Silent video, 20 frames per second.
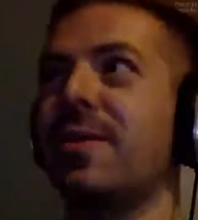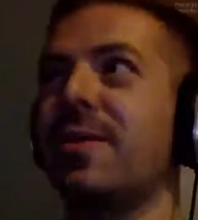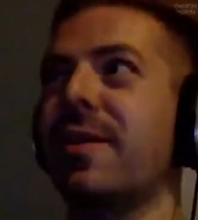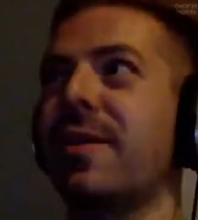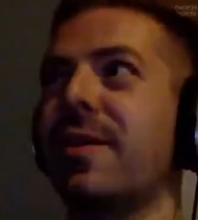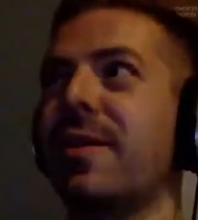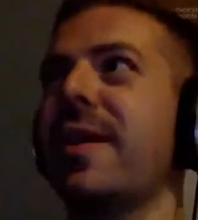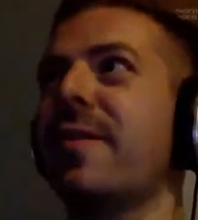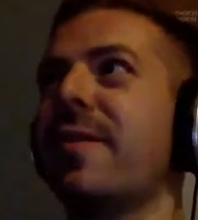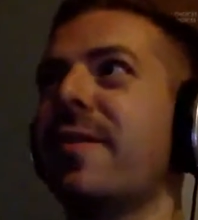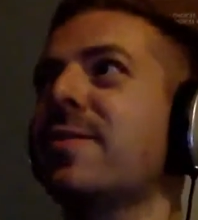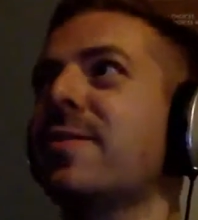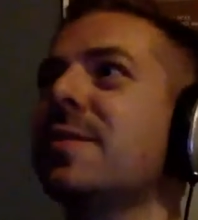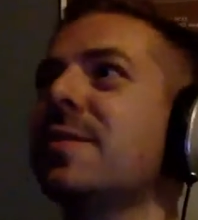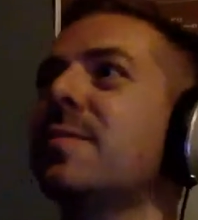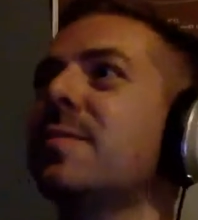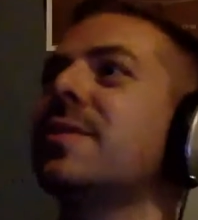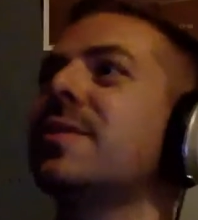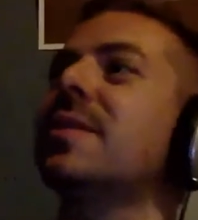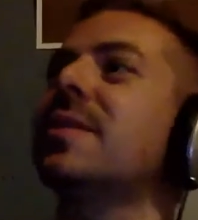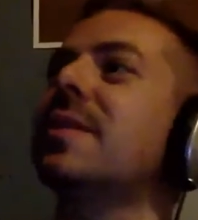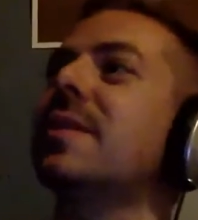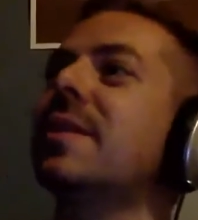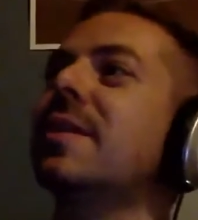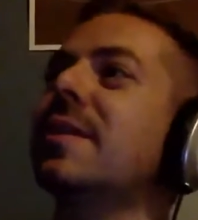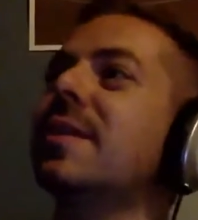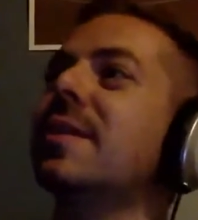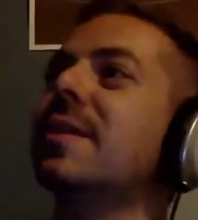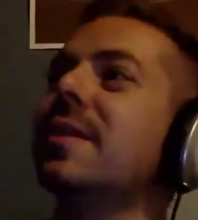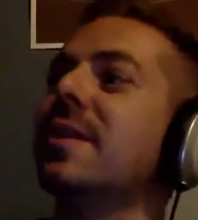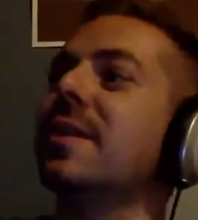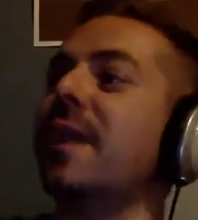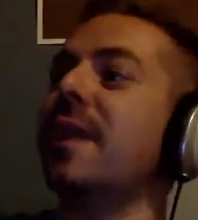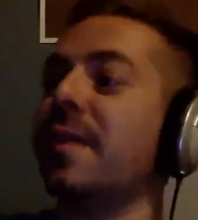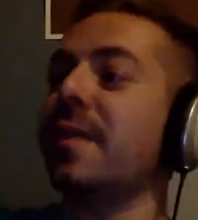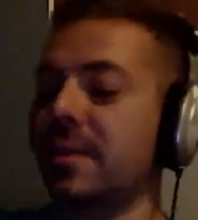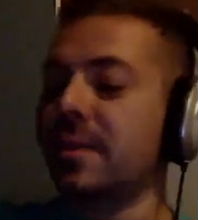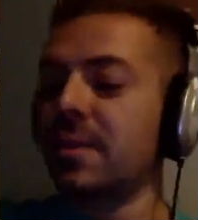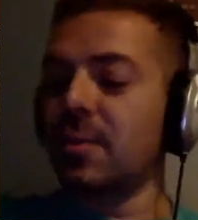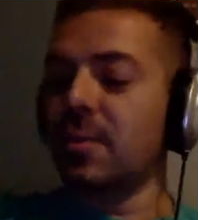Okay, yeah. For some reason, I
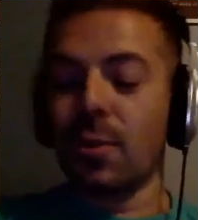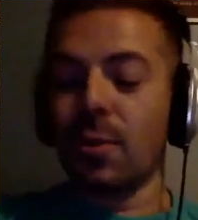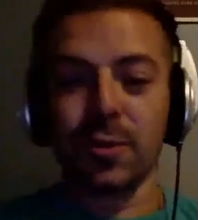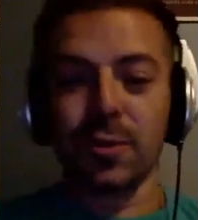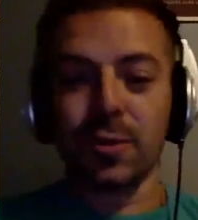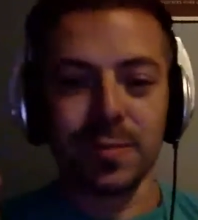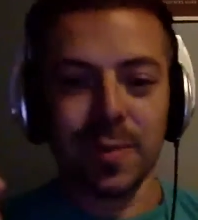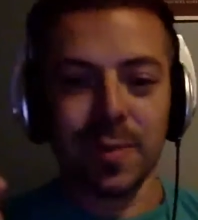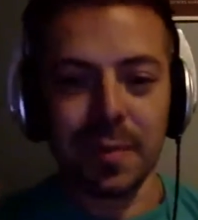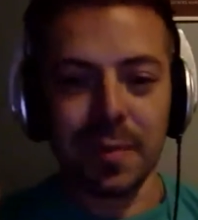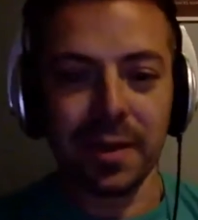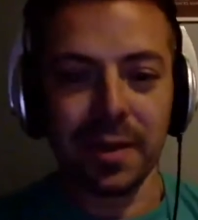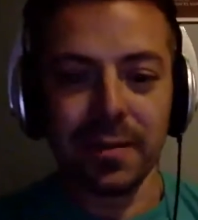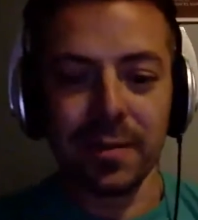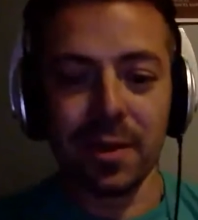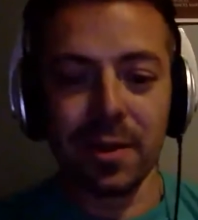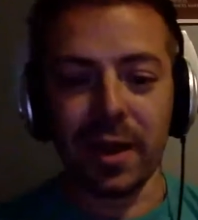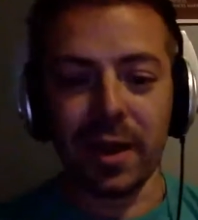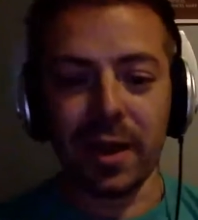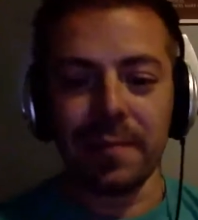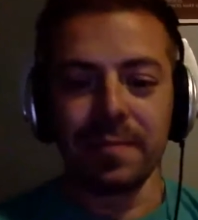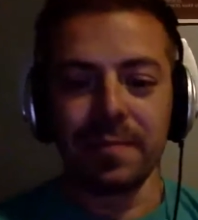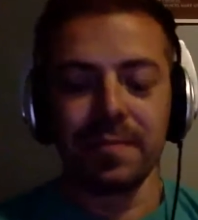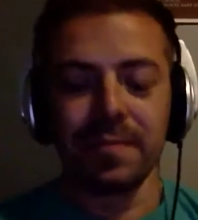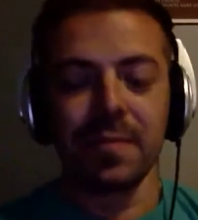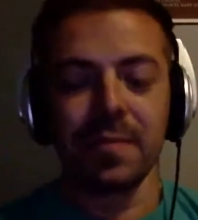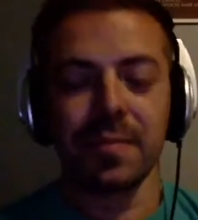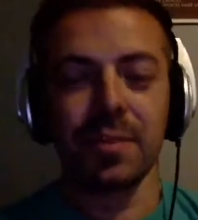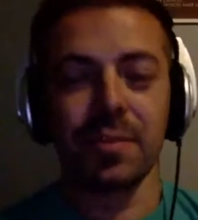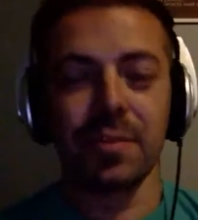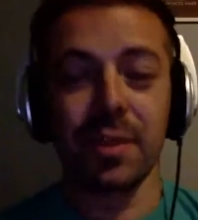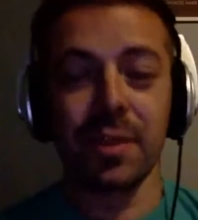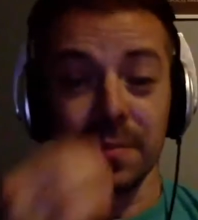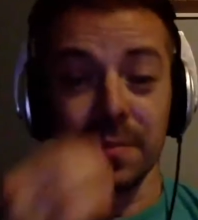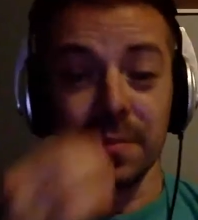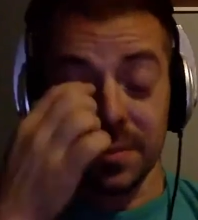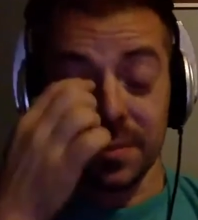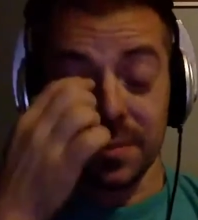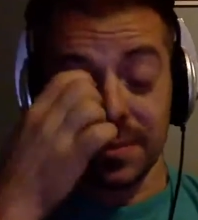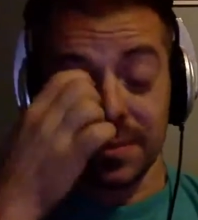think the cord was popping up. Okay, 3,
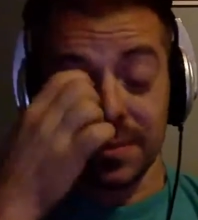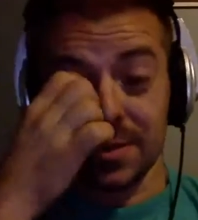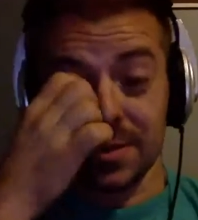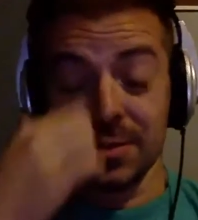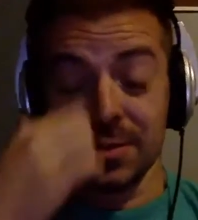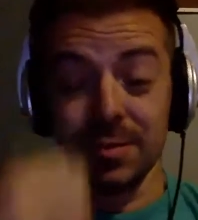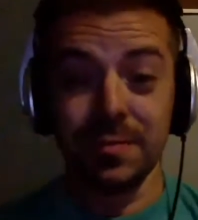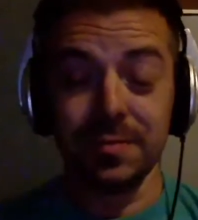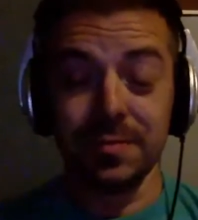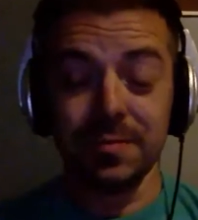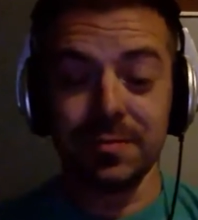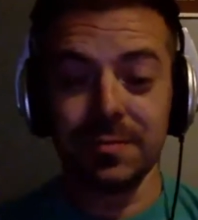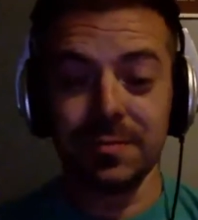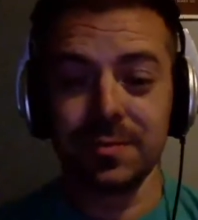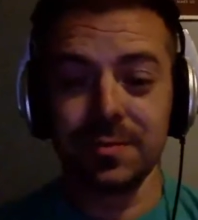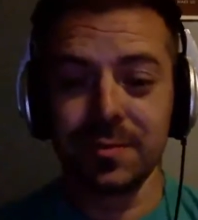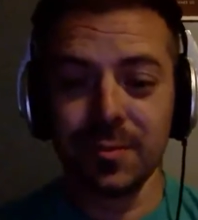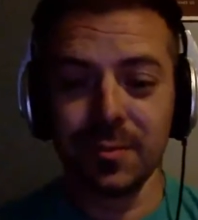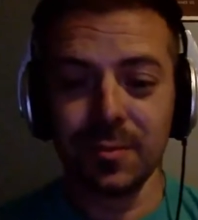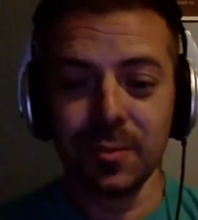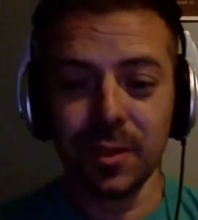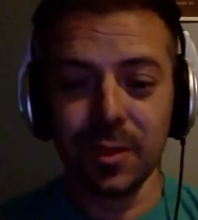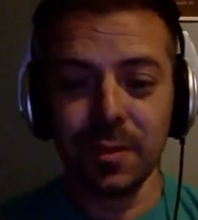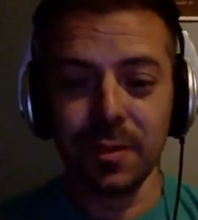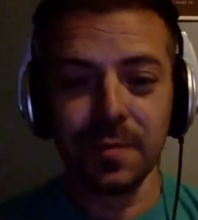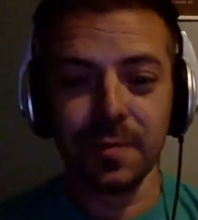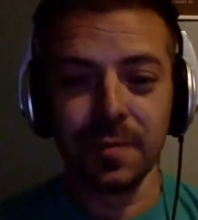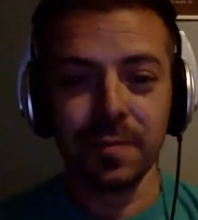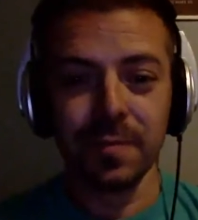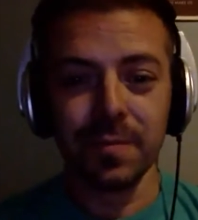2, 1.